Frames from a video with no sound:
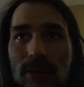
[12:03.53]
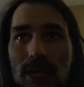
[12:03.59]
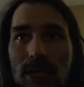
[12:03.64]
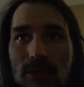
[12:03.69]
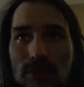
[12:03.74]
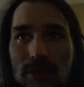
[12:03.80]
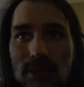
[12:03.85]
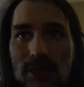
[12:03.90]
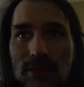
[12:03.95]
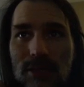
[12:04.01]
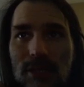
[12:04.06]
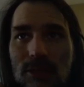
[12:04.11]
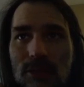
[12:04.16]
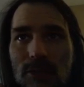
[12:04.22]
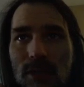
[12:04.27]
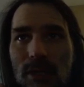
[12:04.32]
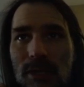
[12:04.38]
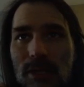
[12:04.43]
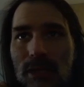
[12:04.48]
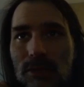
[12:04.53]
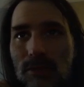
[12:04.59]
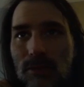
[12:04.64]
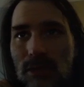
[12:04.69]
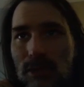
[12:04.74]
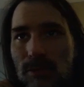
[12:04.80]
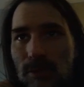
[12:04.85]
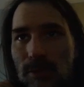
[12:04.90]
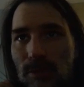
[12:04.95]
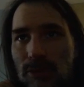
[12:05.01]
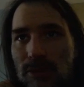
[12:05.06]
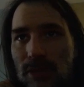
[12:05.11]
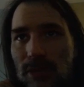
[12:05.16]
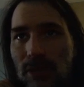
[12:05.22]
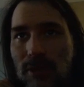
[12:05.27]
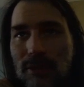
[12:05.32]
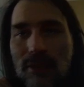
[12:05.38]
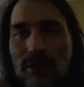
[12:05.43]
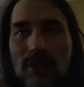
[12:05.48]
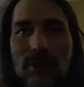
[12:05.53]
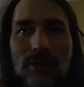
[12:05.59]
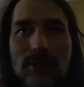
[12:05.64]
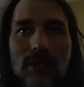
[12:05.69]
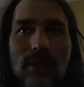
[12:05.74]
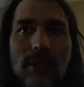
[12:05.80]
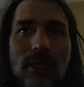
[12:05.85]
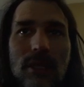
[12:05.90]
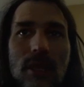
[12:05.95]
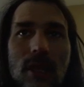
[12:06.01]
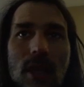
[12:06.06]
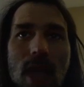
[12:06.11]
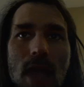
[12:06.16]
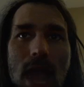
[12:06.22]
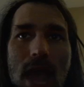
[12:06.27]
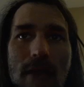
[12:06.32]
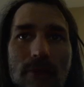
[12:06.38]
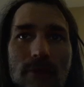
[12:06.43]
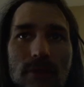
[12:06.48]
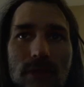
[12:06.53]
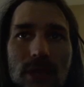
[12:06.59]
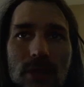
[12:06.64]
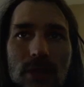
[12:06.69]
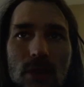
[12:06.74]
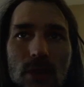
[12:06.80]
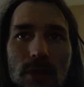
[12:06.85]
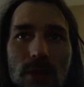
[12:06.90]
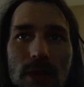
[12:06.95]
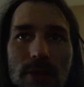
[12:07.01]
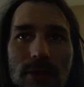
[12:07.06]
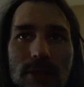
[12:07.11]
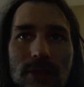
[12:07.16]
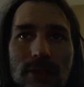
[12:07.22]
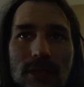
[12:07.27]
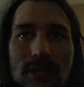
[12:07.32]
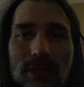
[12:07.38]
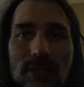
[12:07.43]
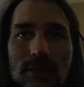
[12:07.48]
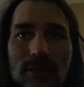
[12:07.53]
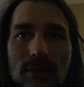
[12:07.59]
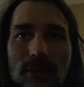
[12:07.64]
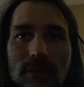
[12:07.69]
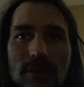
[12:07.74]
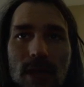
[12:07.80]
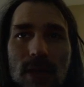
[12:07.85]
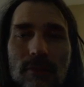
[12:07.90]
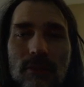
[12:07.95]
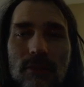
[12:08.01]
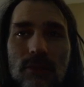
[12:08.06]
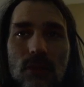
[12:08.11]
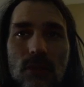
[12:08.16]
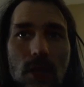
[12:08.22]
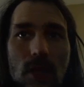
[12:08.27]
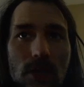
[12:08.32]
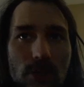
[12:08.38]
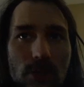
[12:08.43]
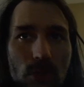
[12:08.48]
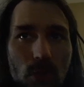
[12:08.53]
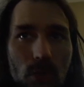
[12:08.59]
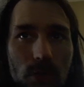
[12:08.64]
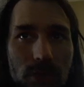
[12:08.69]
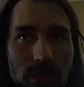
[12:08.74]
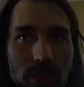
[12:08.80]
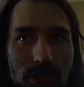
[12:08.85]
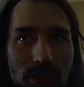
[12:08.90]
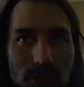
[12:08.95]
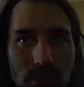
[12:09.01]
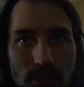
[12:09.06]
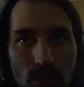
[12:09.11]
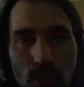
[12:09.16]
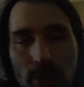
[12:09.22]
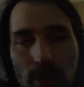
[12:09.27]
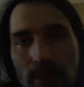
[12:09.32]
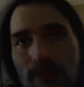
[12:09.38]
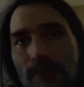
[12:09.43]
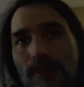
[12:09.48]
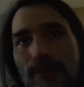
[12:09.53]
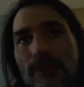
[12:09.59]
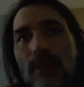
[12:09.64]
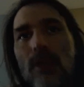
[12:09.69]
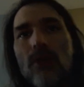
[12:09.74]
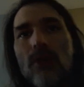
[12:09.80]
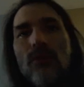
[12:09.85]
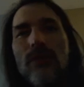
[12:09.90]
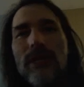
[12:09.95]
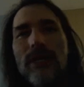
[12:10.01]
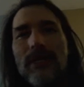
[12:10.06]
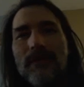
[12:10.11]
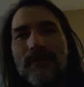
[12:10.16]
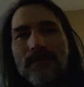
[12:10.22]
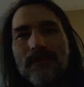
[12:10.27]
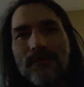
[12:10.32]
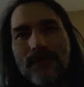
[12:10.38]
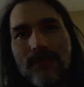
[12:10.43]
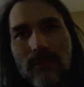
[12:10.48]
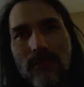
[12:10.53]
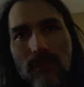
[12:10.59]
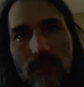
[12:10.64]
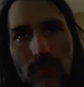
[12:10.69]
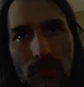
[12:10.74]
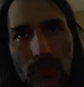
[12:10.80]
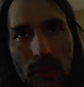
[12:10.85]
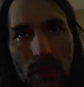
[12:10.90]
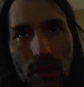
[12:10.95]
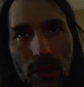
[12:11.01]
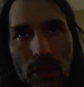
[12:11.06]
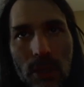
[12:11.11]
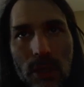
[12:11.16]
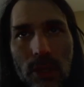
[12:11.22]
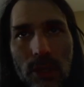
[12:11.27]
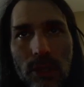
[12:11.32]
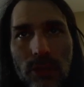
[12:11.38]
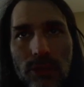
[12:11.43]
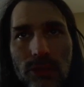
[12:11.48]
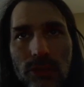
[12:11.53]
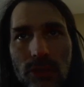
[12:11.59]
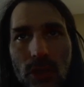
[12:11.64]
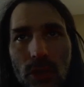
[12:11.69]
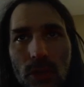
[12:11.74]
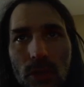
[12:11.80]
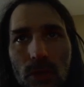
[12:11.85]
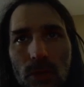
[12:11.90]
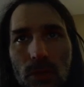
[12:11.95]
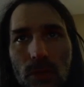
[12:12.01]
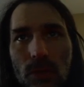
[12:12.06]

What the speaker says: that's what this is, right? That's what these people selling after they know that this 975 is no longer holding as support, right? So